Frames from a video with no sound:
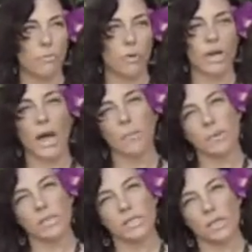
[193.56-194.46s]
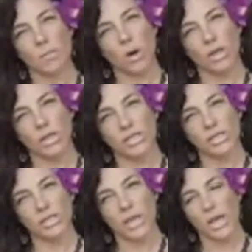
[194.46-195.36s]
What happens in the body is
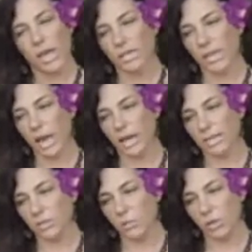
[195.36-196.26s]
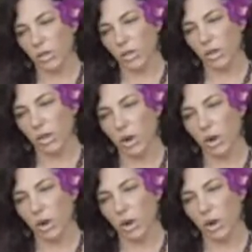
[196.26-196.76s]
as we